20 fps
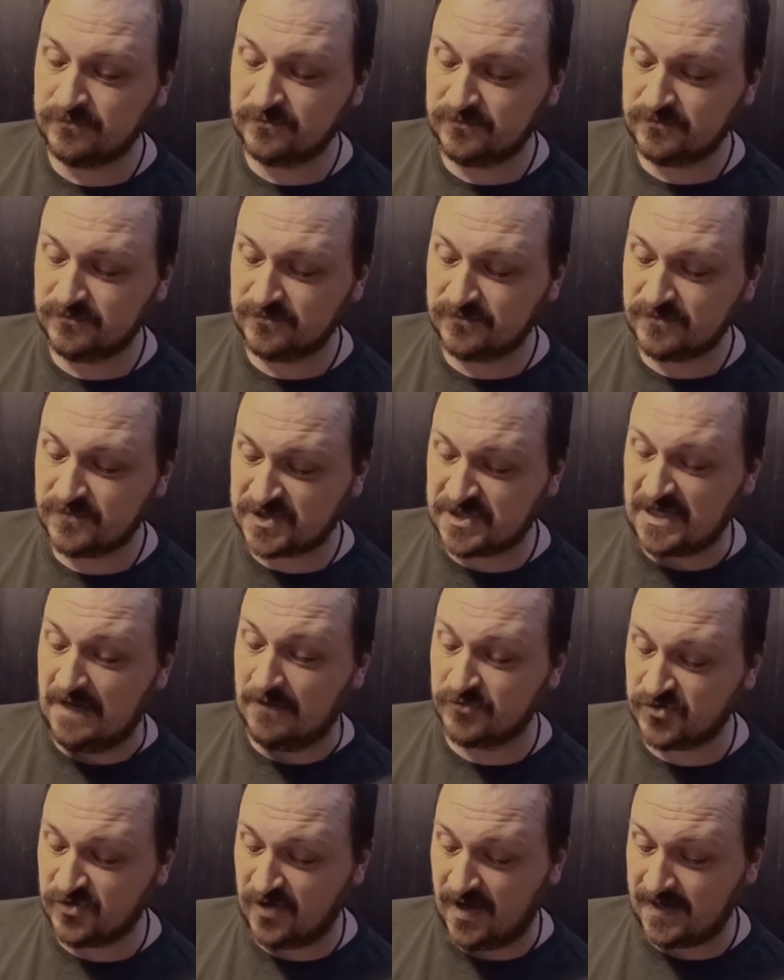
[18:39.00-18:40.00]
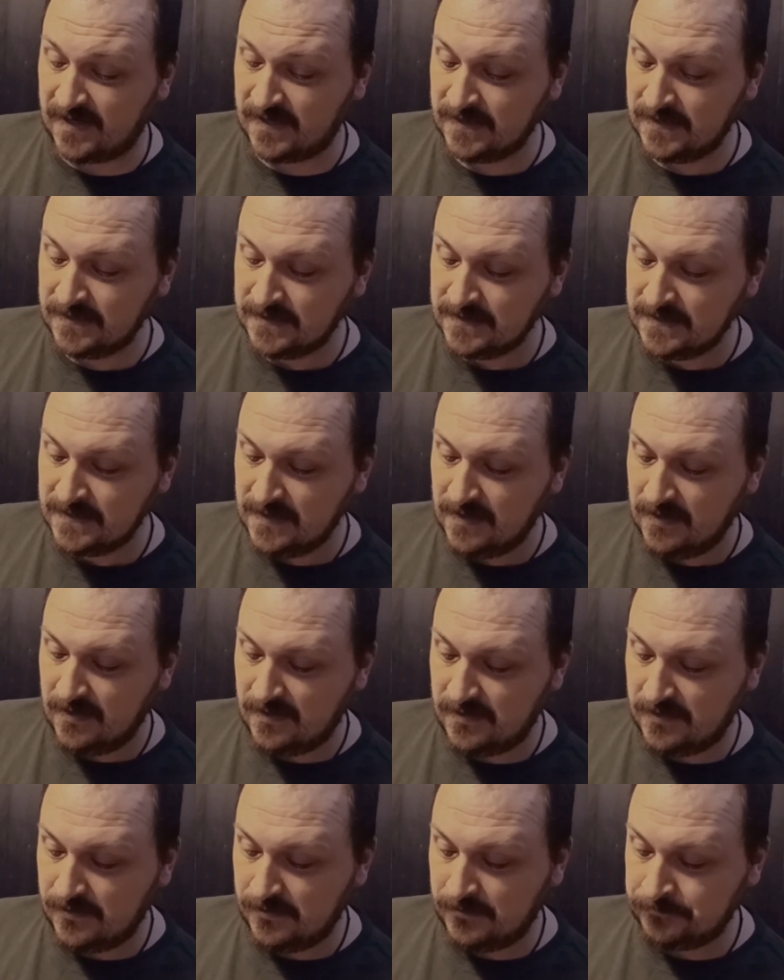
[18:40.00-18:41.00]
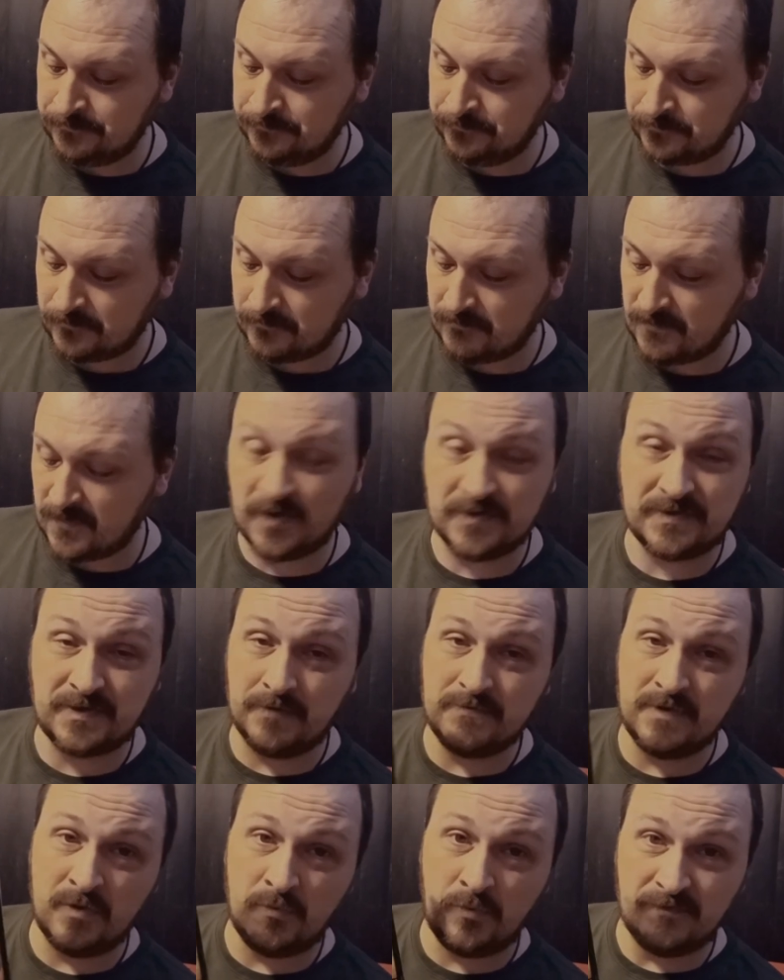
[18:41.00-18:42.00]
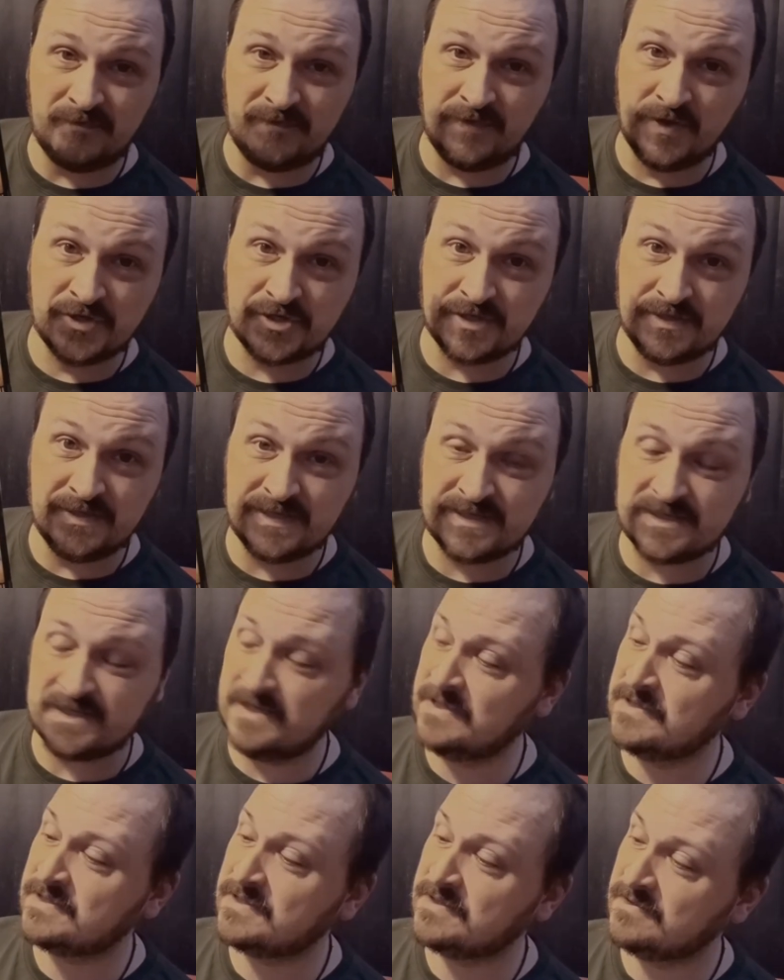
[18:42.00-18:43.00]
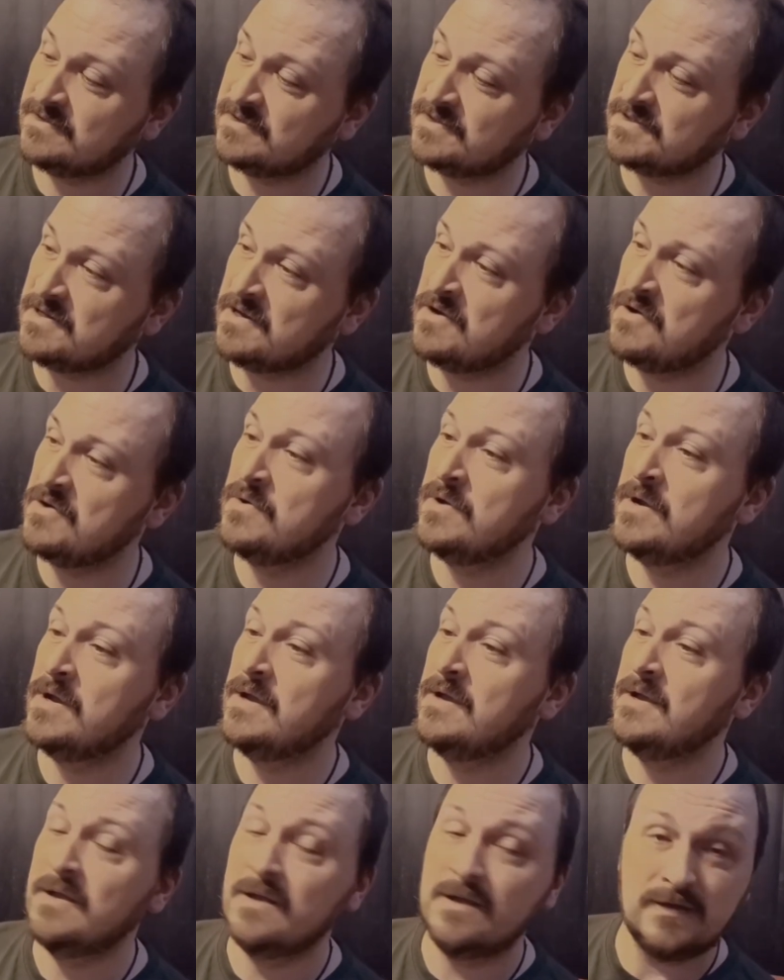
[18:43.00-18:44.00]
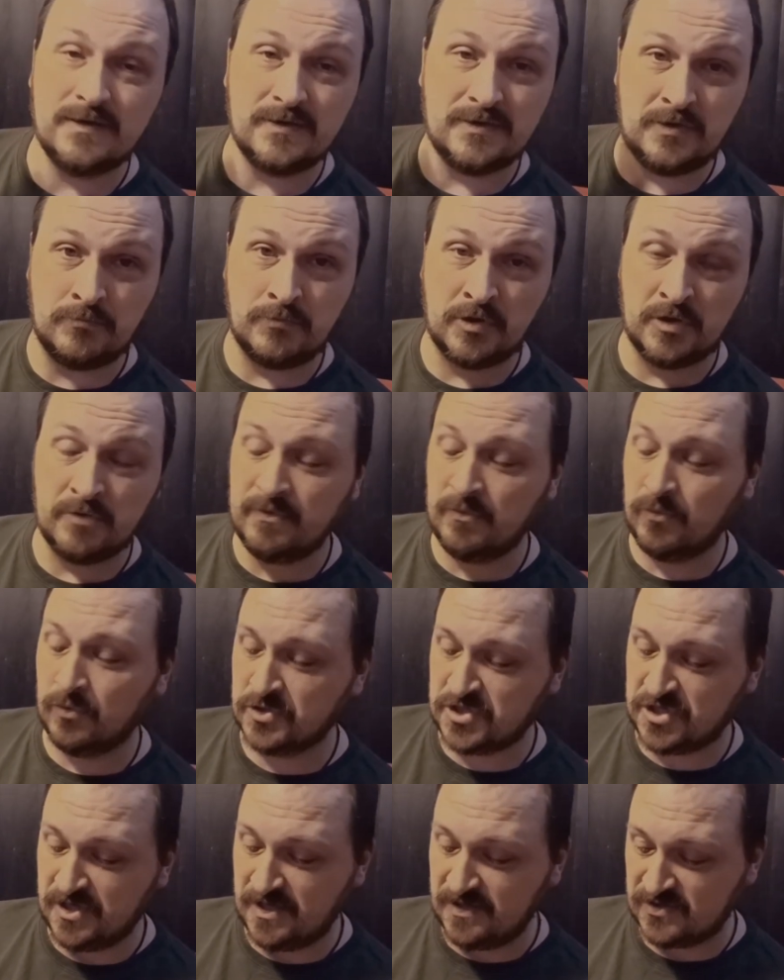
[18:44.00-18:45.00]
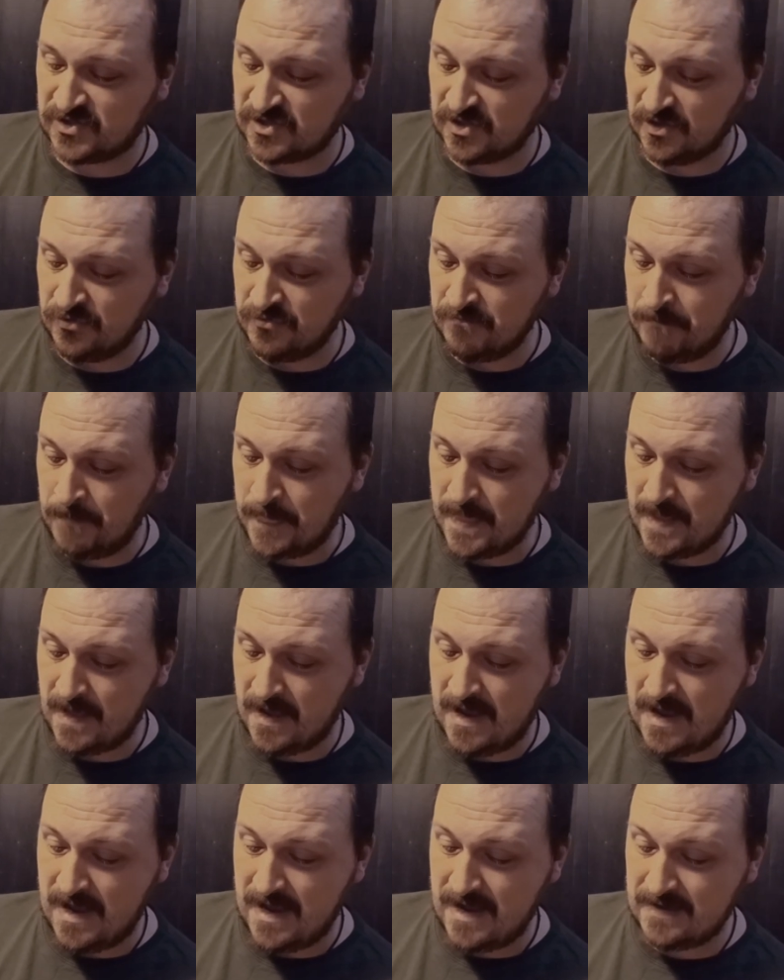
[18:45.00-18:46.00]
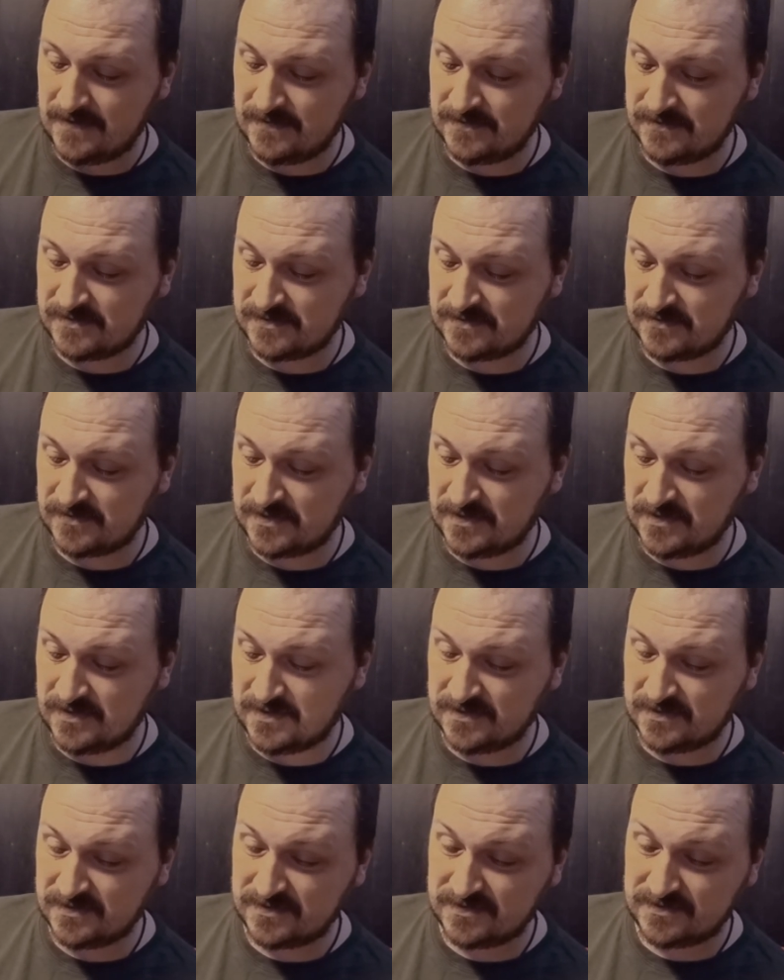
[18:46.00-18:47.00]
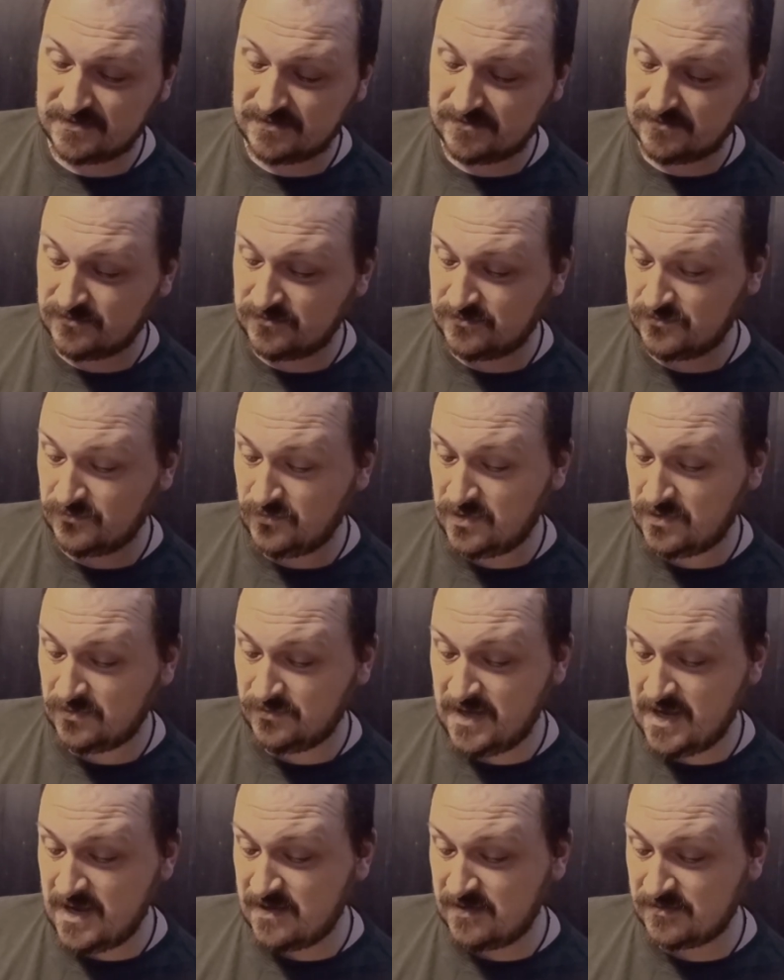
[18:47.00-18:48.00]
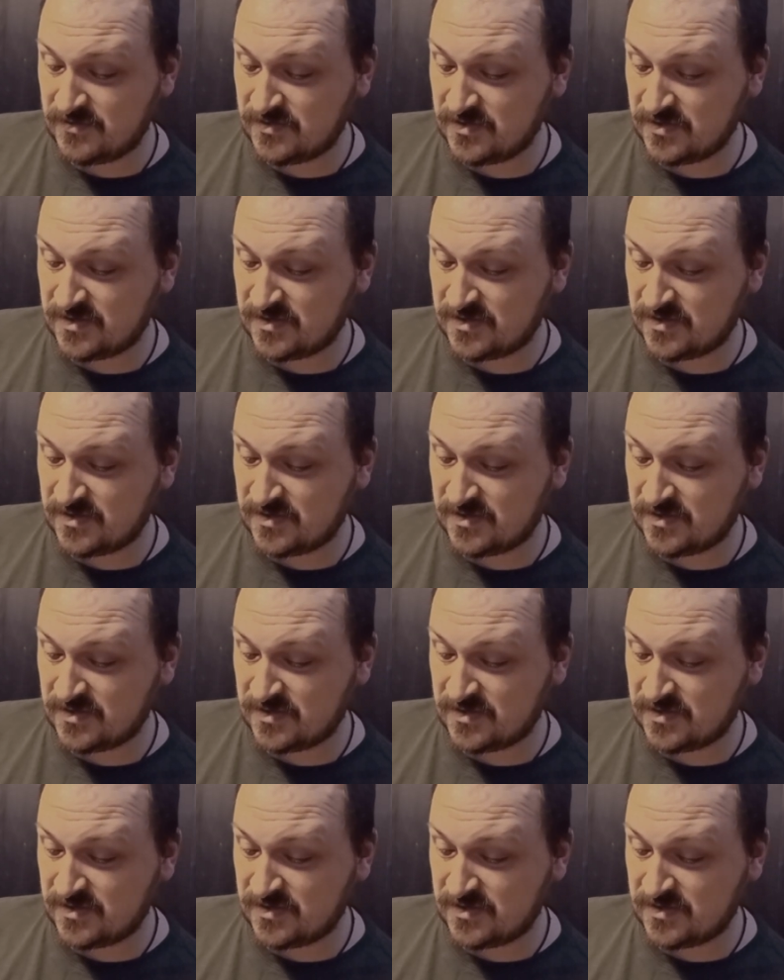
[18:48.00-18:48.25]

soundtrack. I don't know what version this is, so I'm going to be watching it soon, and gonna, well, yeah, just